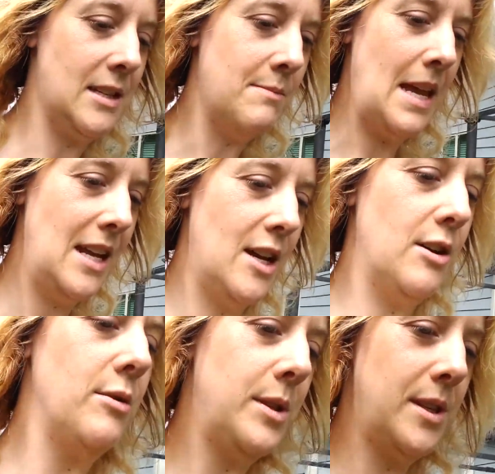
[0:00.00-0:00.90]

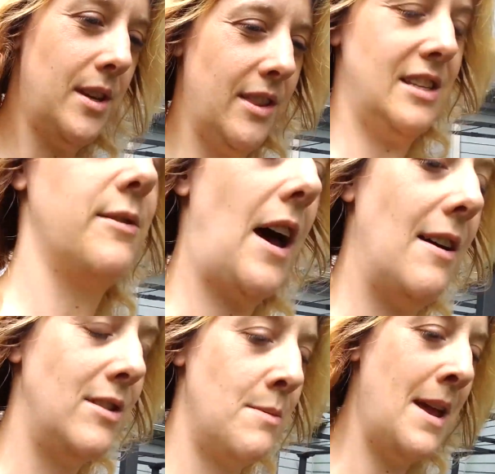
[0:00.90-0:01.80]
tomatoes, these
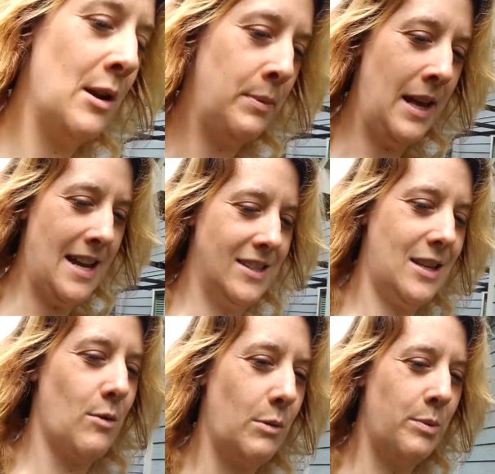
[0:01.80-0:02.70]
5 tomato plants
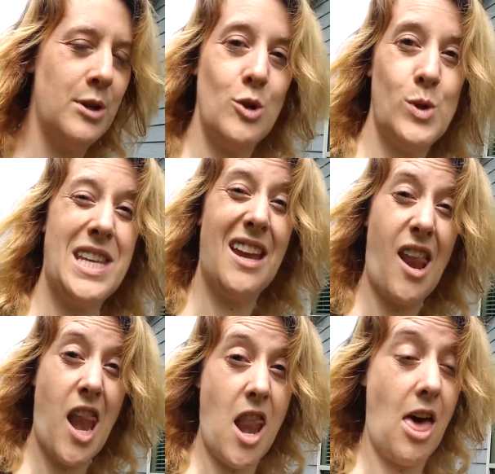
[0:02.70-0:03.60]
that were producing
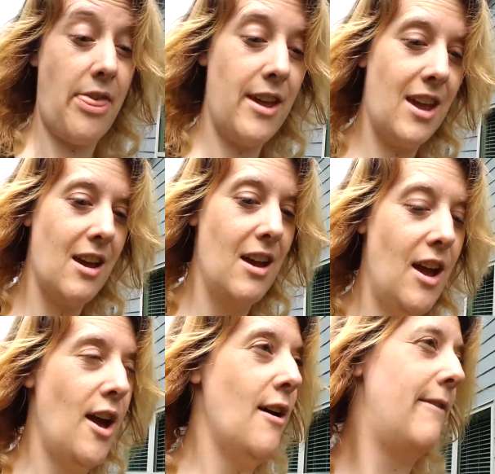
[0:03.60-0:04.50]
nothing
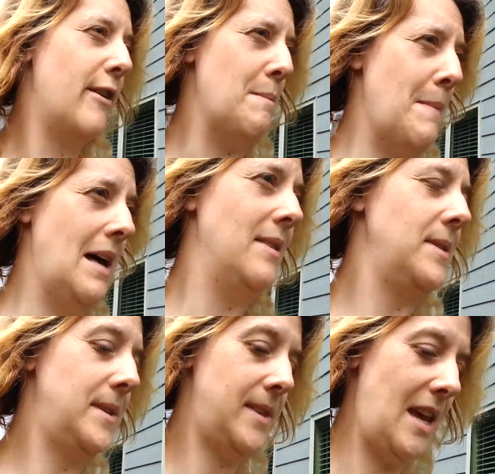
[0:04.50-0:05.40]
for
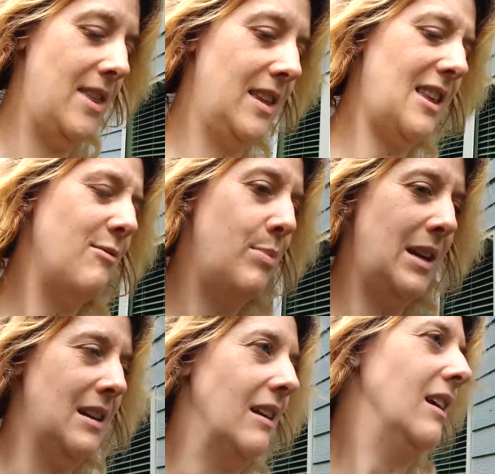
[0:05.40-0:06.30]
months. I think
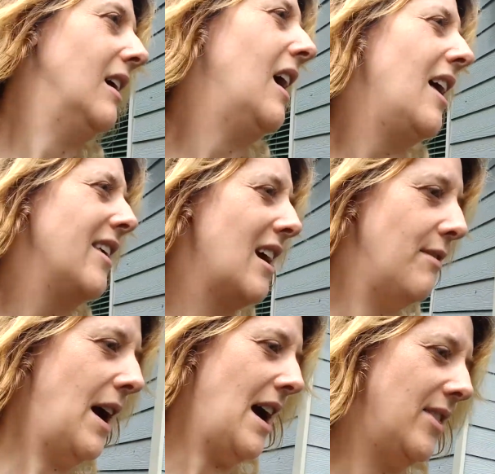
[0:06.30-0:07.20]
I've
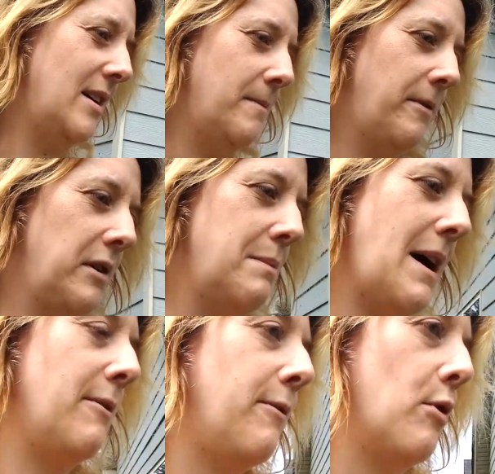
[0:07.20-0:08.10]
had them for
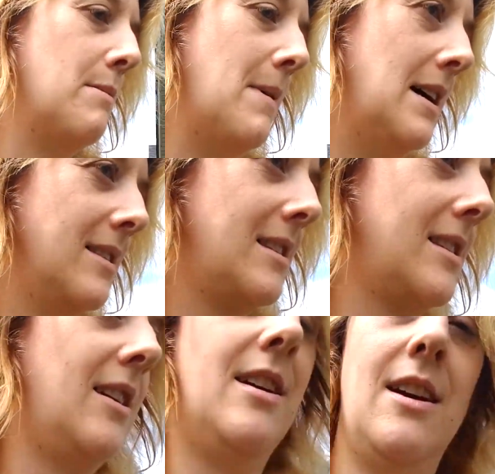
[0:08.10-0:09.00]
about 4 months.
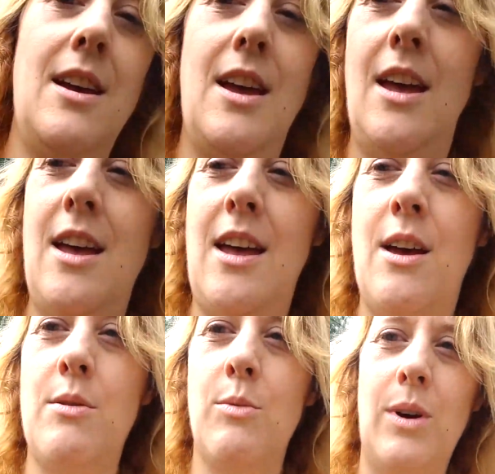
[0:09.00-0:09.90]

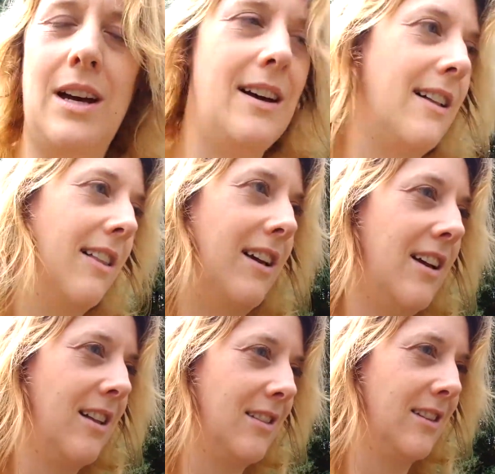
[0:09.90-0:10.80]
Well,
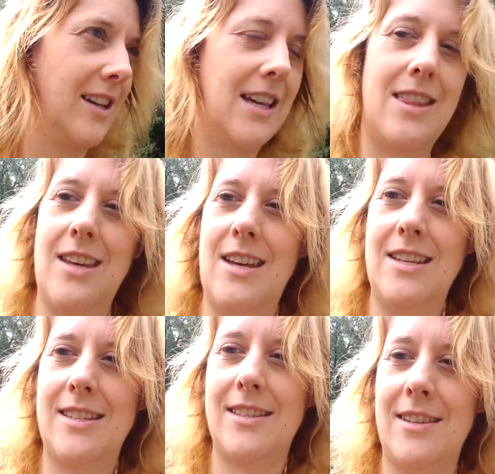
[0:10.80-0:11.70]
look at
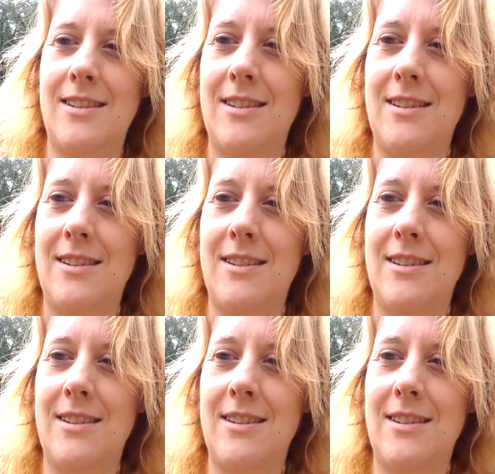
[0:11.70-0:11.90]
this.